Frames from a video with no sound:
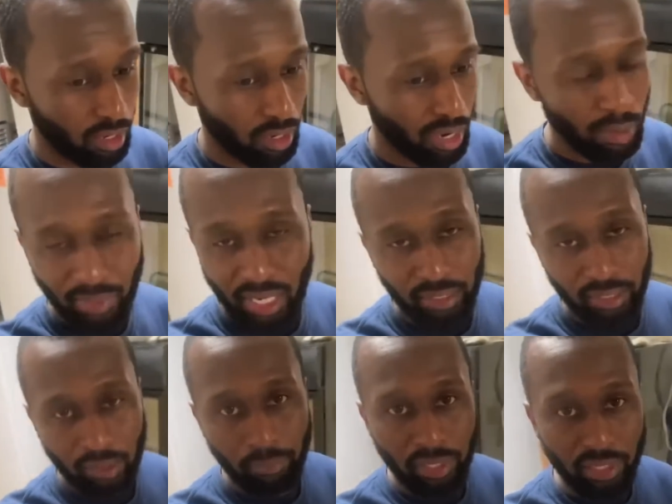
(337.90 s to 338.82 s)
I'm not
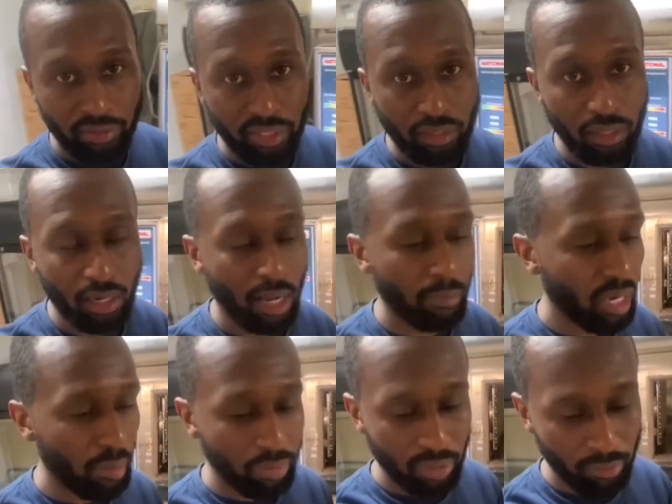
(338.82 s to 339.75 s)
getting married. I'm
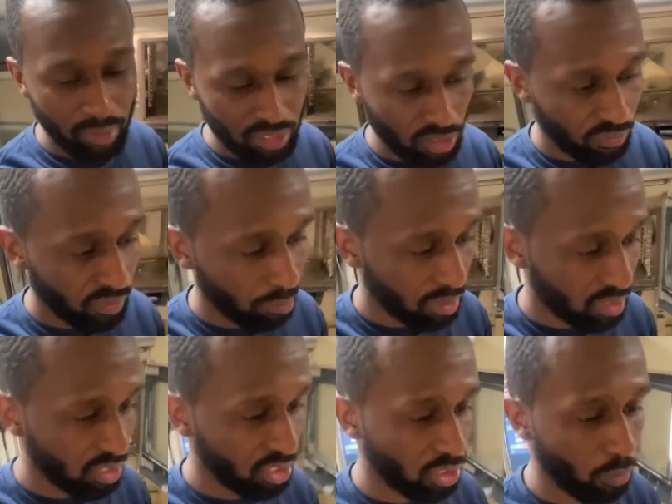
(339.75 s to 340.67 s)
not putting myself in a
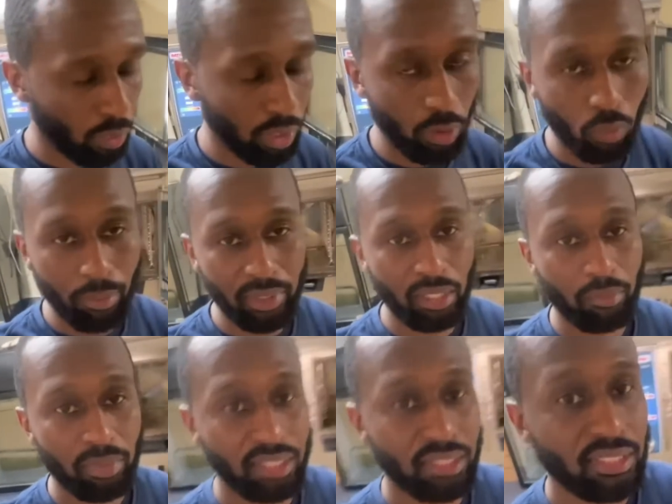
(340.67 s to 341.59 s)
position where a woman can
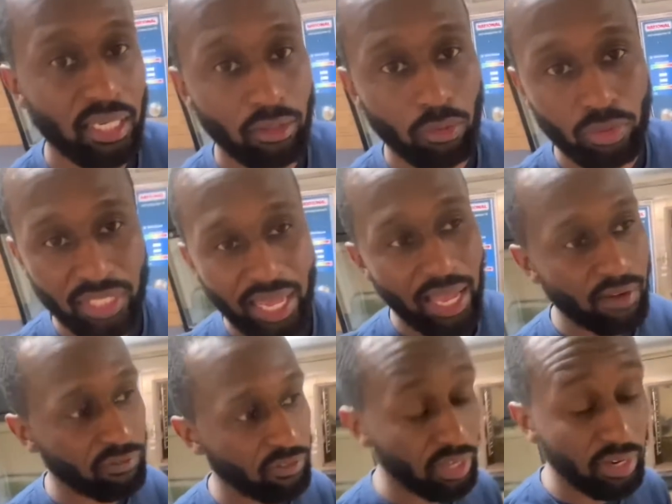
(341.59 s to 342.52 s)
be entitled to
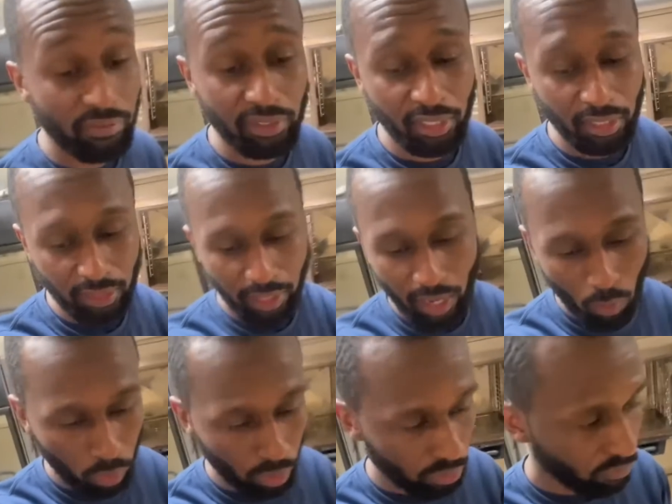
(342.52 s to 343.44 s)
half of everything that I
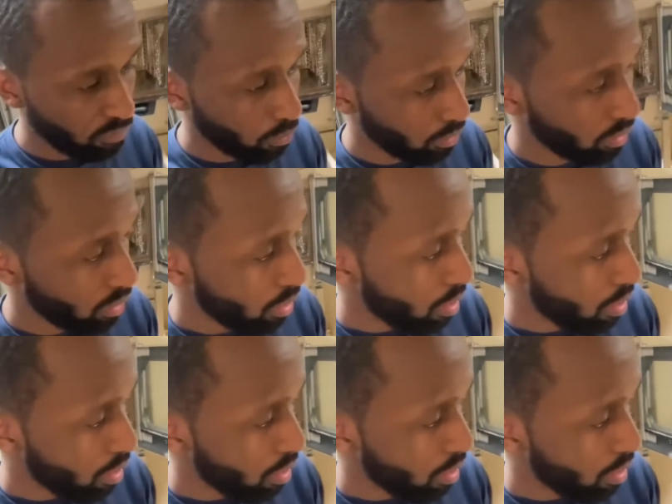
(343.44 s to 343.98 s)
work for.